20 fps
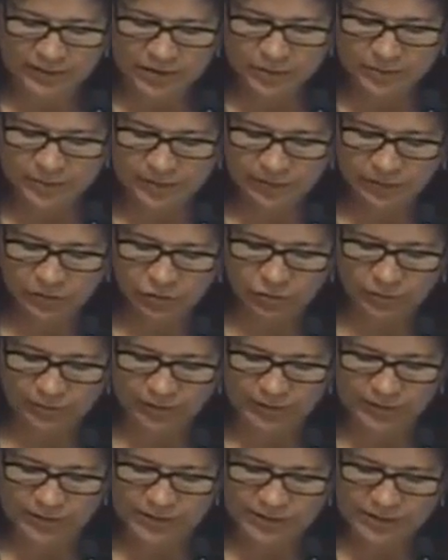spill
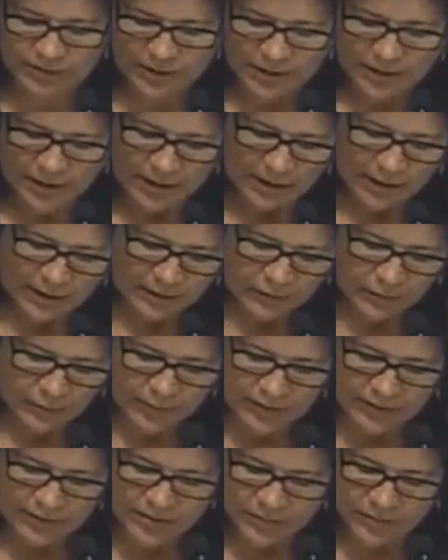drills, as
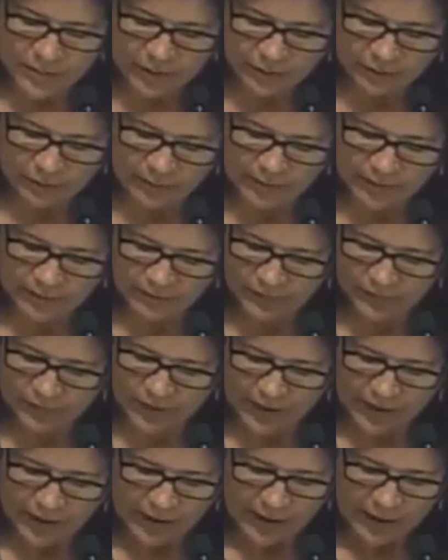well as smaller
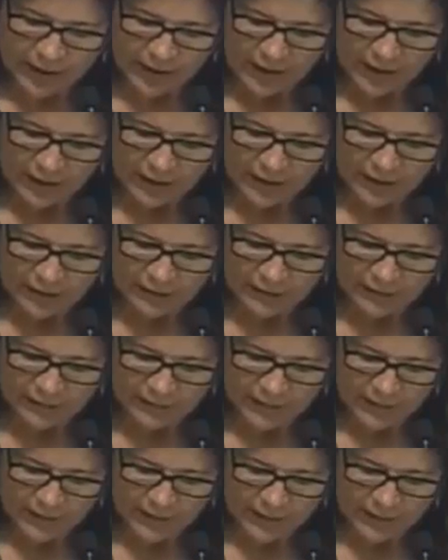ones.
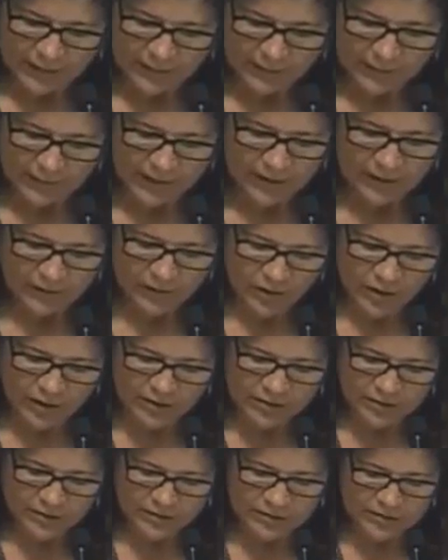And it is
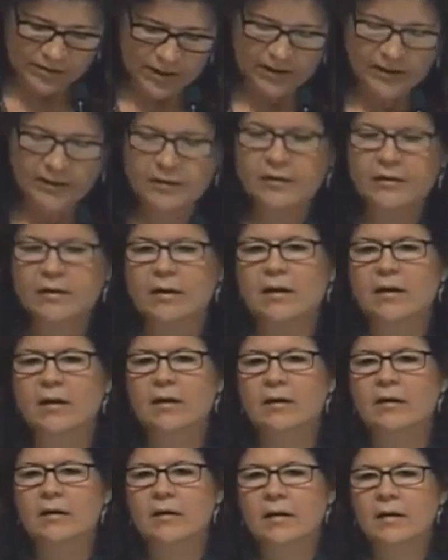also cited
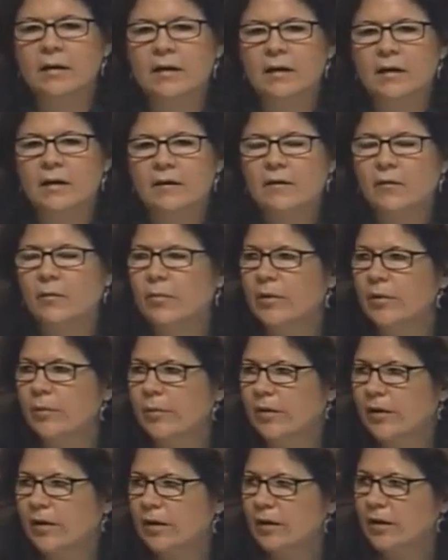in the
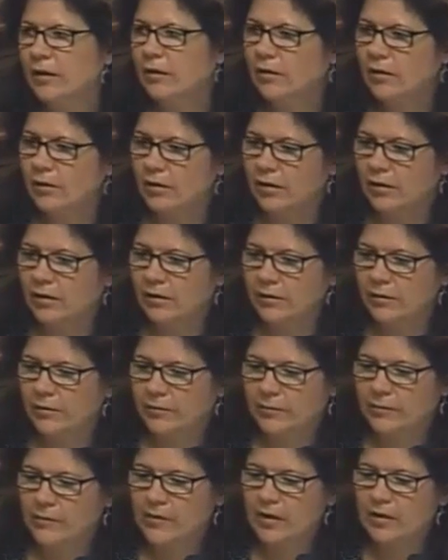BP
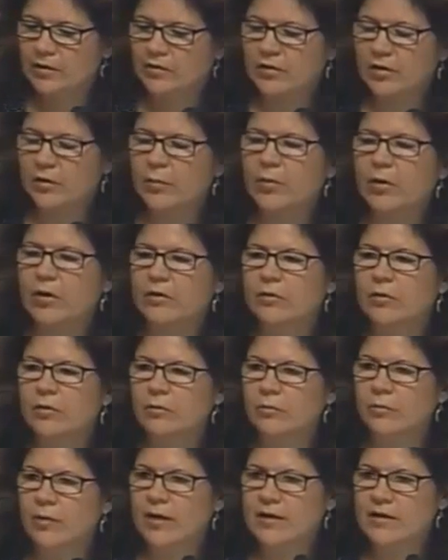Deepwater
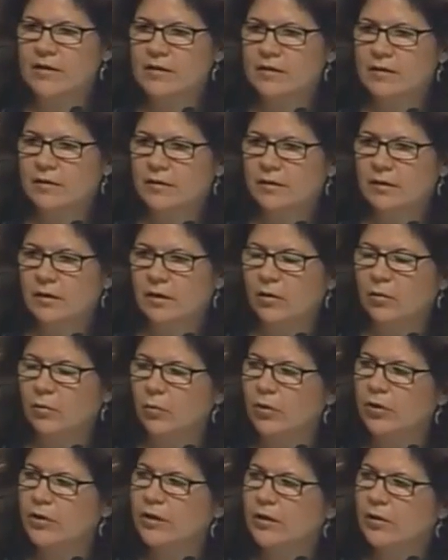Horizon
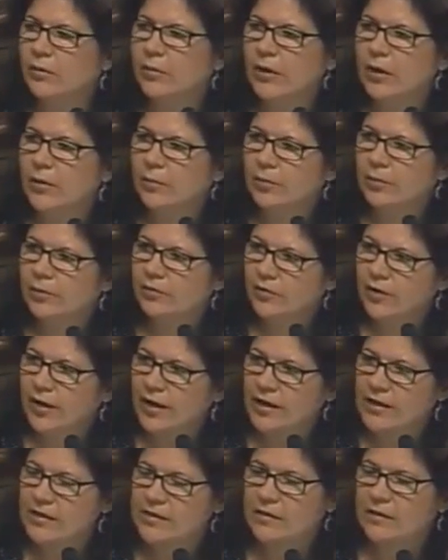working papers
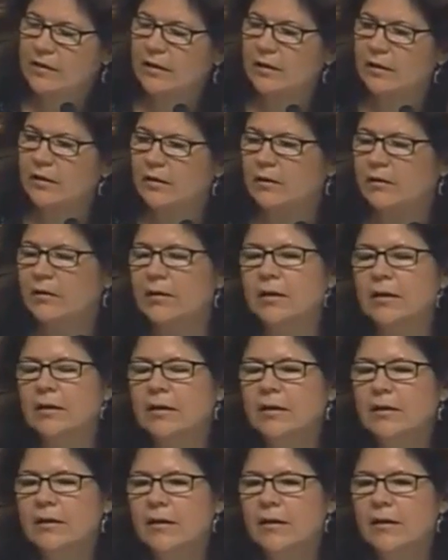as a